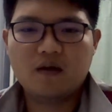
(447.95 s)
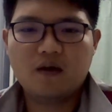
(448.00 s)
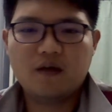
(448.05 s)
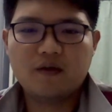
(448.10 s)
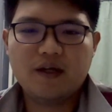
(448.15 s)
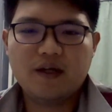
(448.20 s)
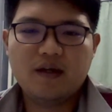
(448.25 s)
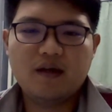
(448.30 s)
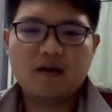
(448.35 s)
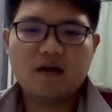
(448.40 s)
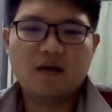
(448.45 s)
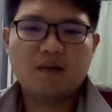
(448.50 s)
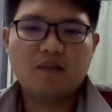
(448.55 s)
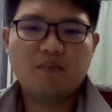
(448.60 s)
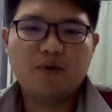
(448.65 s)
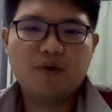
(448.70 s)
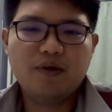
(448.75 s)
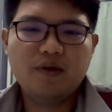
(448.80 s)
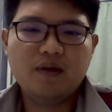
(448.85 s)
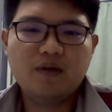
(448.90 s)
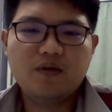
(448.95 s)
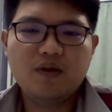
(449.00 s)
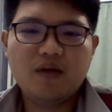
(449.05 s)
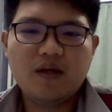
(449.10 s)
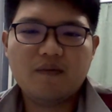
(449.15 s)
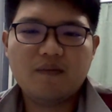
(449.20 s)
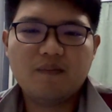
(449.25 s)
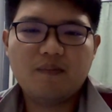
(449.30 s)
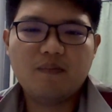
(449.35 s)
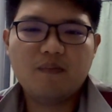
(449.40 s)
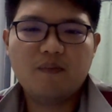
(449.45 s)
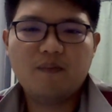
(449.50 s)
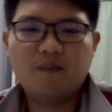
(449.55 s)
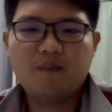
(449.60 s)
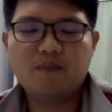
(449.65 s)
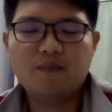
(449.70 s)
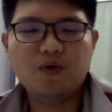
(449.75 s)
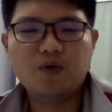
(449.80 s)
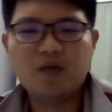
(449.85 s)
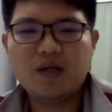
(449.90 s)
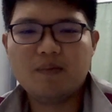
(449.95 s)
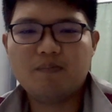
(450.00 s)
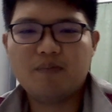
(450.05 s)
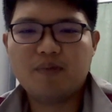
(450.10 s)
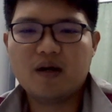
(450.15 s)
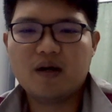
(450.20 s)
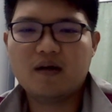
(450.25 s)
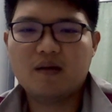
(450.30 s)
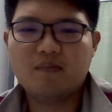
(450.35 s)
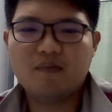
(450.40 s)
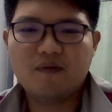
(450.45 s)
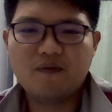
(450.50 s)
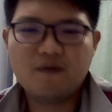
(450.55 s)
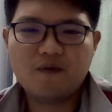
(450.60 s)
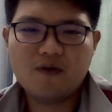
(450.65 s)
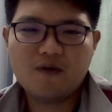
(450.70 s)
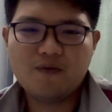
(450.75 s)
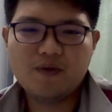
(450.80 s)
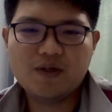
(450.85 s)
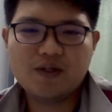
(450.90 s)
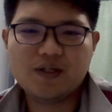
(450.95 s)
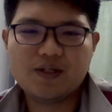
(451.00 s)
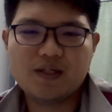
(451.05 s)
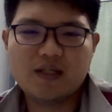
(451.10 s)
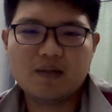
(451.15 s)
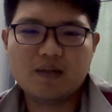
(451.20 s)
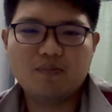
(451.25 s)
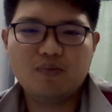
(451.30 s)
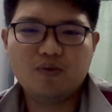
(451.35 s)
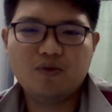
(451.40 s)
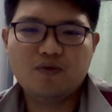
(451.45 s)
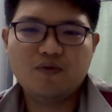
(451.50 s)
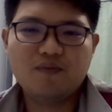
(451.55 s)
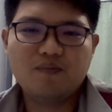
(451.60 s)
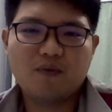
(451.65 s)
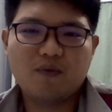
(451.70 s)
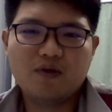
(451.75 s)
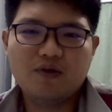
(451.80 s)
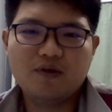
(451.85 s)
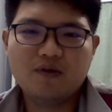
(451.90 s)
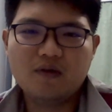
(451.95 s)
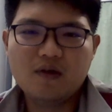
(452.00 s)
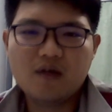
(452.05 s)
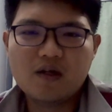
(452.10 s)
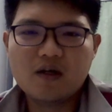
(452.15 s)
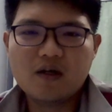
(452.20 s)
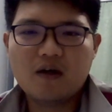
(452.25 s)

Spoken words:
Okay, point unique part number 4, which is the Bluetooth module.